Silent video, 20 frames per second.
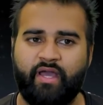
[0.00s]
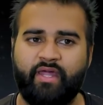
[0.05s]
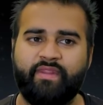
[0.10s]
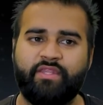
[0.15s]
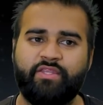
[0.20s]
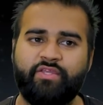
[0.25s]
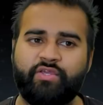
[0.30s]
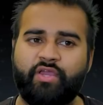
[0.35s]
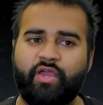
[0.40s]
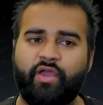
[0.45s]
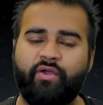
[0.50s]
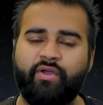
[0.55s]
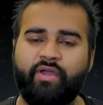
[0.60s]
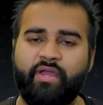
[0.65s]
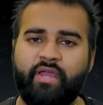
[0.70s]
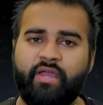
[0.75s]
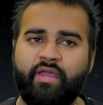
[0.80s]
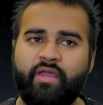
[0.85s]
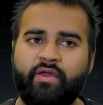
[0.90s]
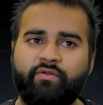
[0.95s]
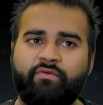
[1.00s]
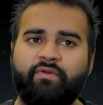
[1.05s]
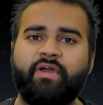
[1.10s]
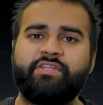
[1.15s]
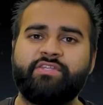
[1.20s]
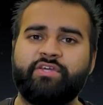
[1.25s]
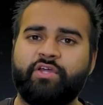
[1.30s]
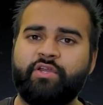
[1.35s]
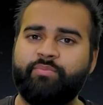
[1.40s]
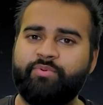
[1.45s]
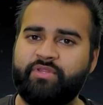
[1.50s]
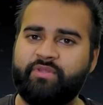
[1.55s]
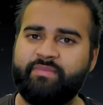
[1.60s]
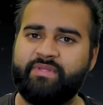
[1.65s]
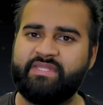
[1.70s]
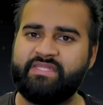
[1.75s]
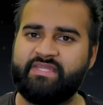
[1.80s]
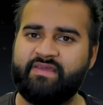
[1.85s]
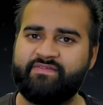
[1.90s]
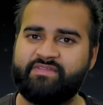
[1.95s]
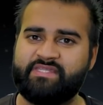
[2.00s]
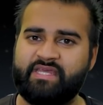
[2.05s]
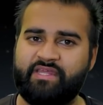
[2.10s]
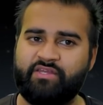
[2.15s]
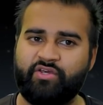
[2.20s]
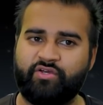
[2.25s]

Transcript: And then you go, right, I'm going to put them in the Devastator